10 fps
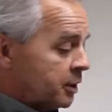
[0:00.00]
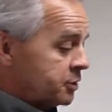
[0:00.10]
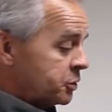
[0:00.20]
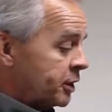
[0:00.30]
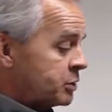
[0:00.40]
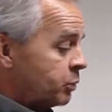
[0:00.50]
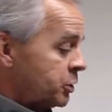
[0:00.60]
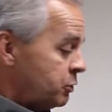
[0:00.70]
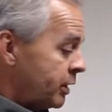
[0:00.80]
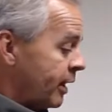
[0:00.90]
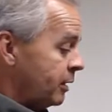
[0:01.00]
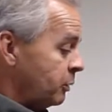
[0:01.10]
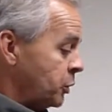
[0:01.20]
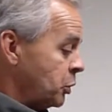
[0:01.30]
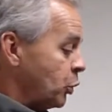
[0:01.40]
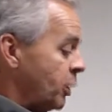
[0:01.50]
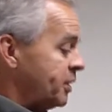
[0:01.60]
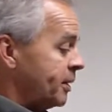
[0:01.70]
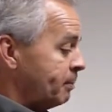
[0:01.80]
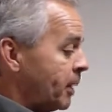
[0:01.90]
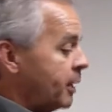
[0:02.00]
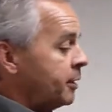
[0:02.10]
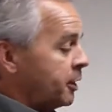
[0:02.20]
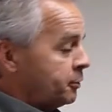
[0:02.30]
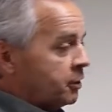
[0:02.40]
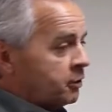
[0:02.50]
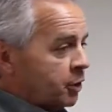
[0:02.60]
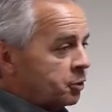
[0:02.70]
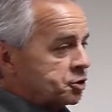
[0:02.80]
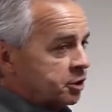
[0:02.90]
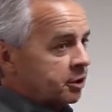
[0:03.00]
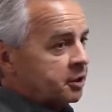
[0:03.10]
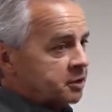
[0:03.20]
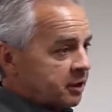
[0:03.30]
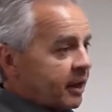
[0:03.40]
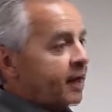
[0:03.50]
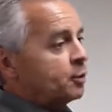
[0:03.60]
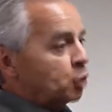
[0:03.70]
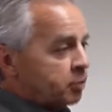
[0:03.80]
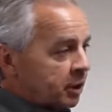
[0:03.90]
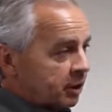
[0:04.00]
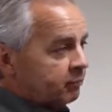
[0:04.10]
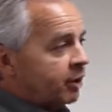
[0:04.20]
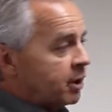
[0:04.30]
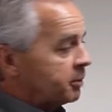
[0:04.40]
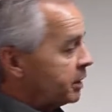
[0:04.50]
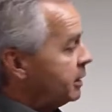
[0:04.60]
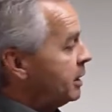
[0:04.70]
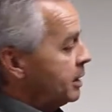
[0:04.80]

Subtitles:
So guess what you get when you go into the mud underneath the ocean? It's an anaerobic environment.